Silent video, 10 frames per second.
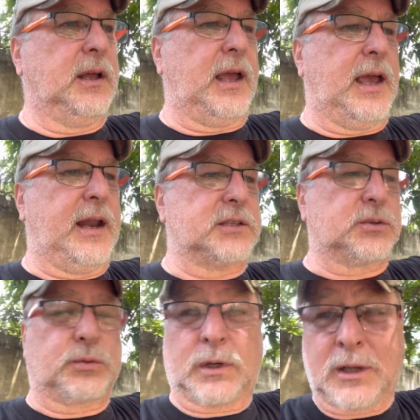And it's a
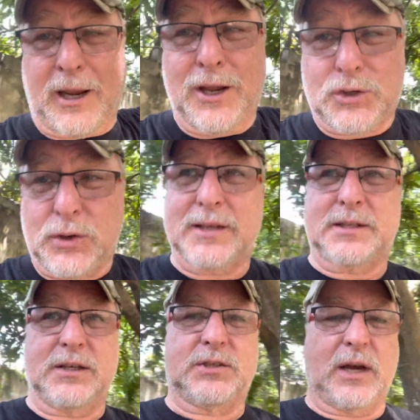really
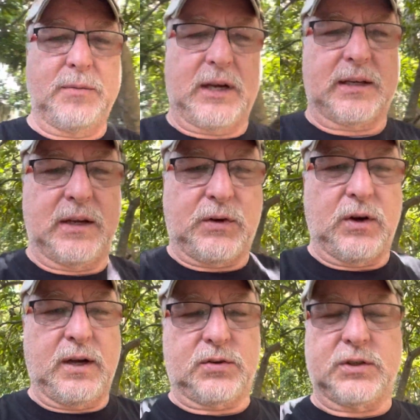interesting subject if
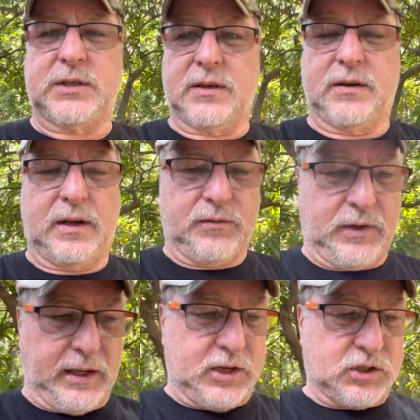you're interested in
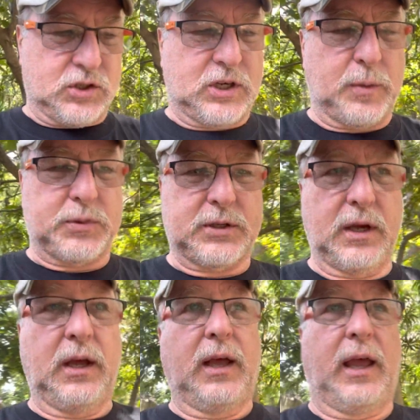relationships
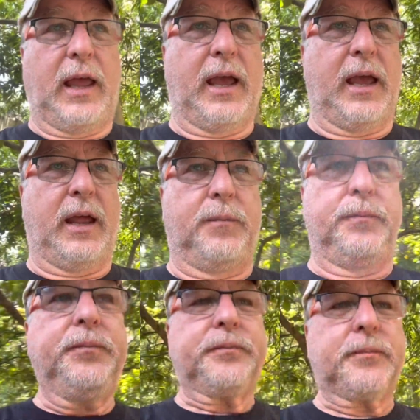and
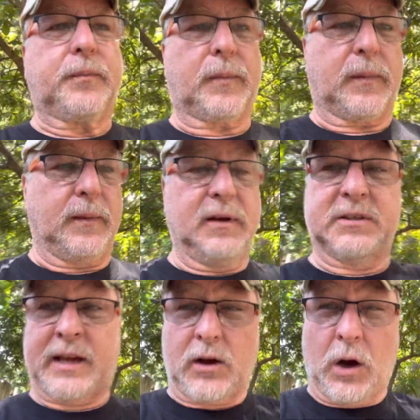
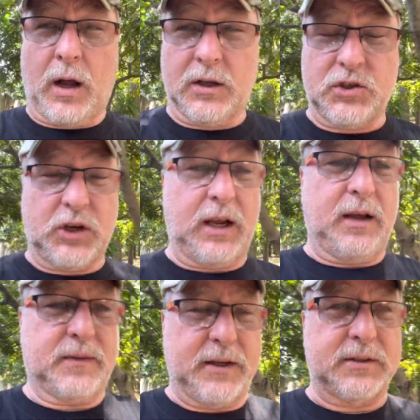psychology,
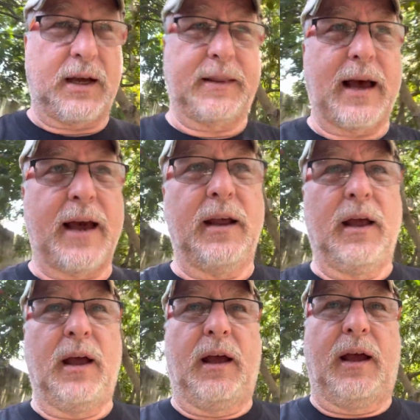things like that.
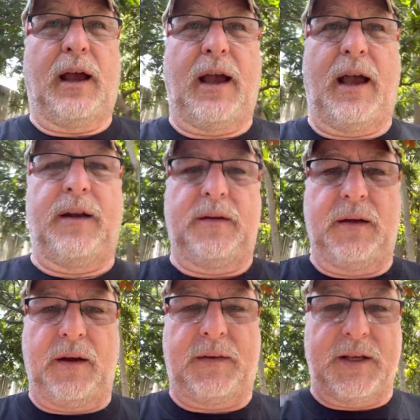And
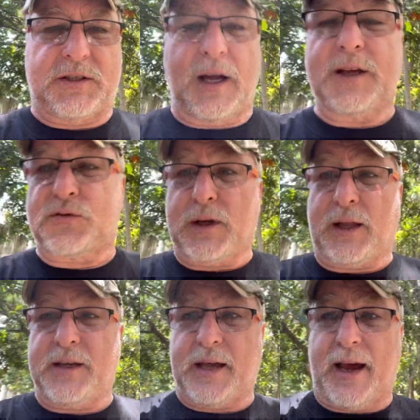this does
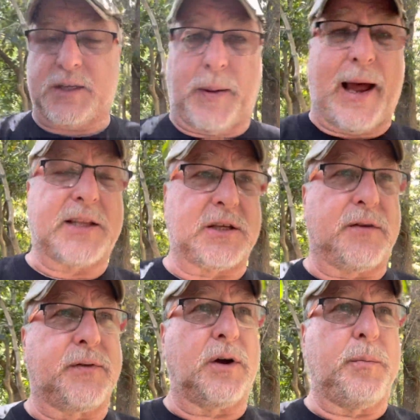relate to expats in a
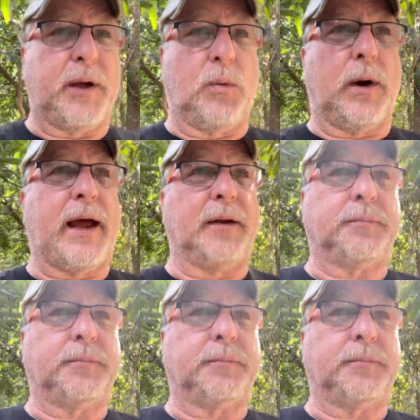very big way,